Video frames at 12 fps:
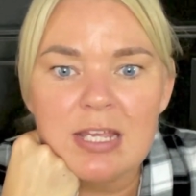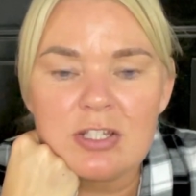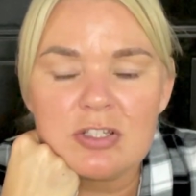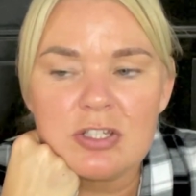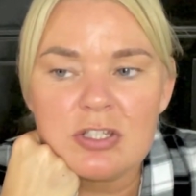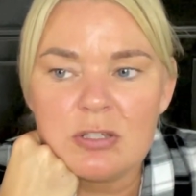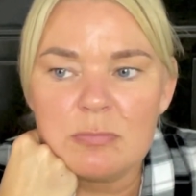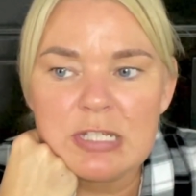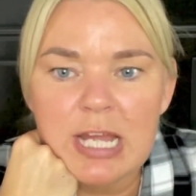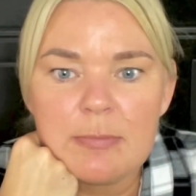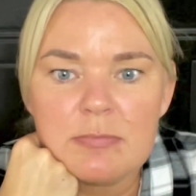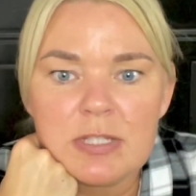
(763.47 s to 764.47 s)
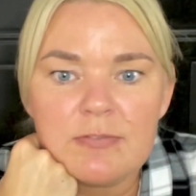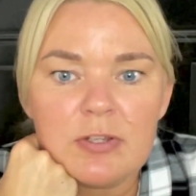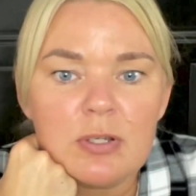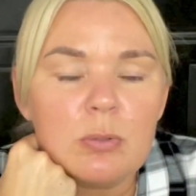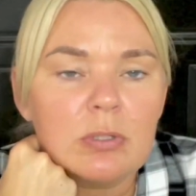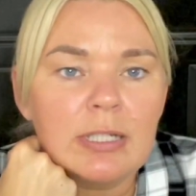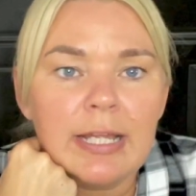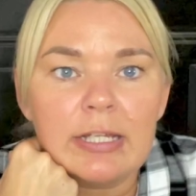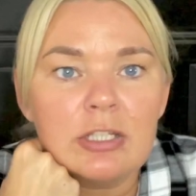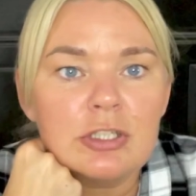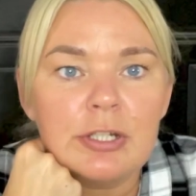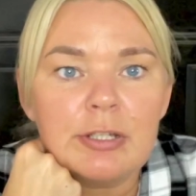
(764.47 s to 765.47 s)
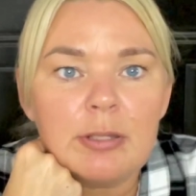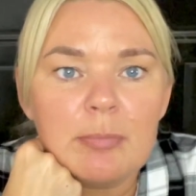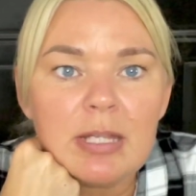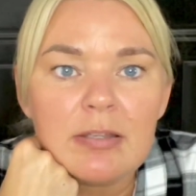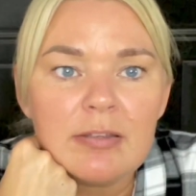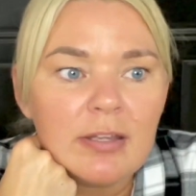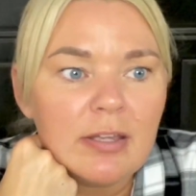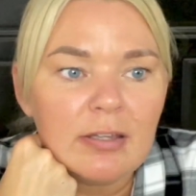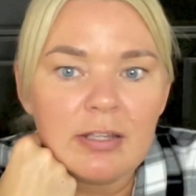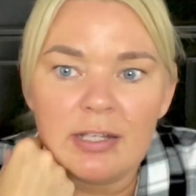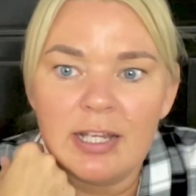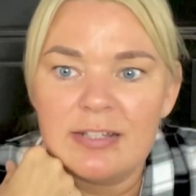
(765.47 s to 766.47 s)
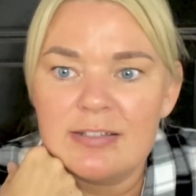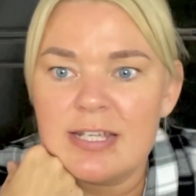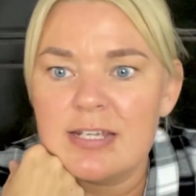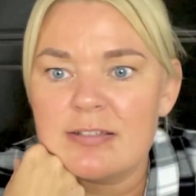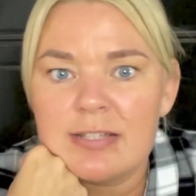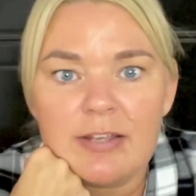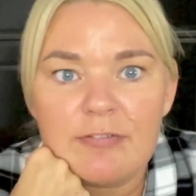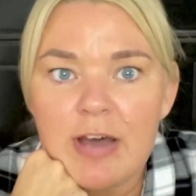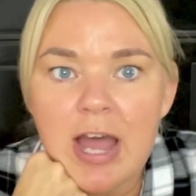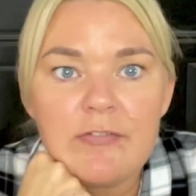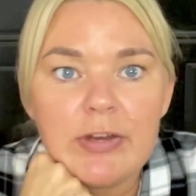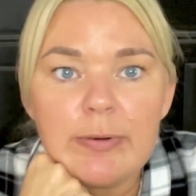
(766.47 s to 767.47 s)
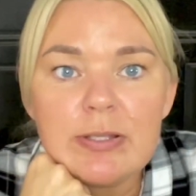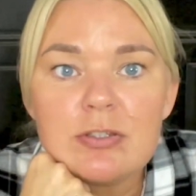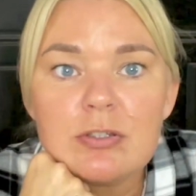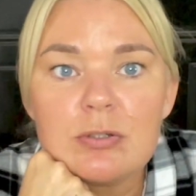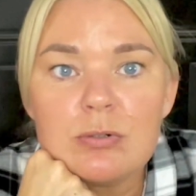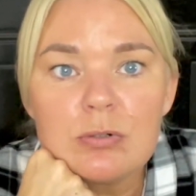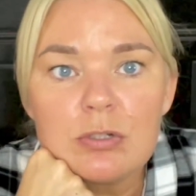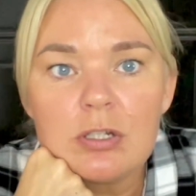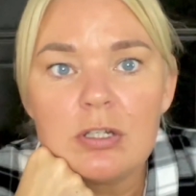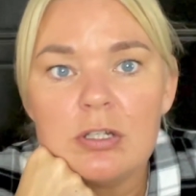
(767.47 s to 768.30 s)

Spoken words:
It's just sometimes if you're cooking like a joint of meat, it like takes like 5 hours to cook.